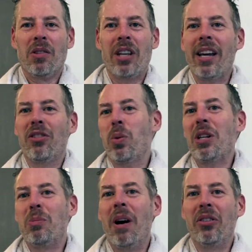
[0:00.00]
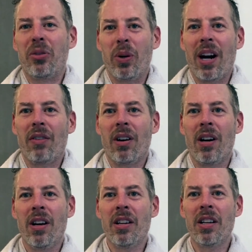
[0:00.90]
days, weeks, months,
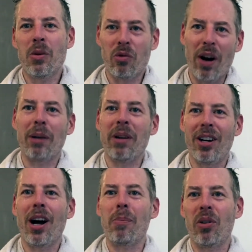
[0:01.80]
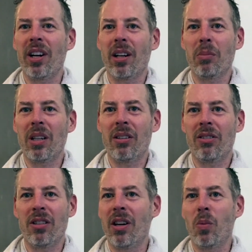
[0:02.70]
whatever, he would recommend it operating
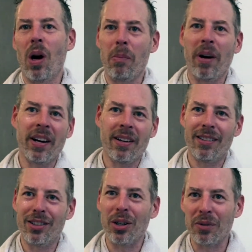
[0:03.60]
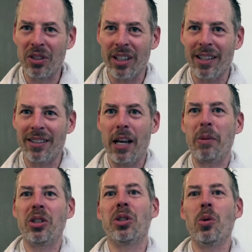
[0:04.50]
because he didn't want my nerves to get
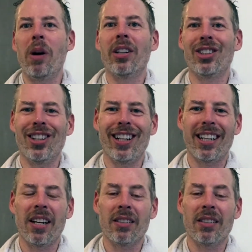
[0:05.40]
damaged too much and all that kind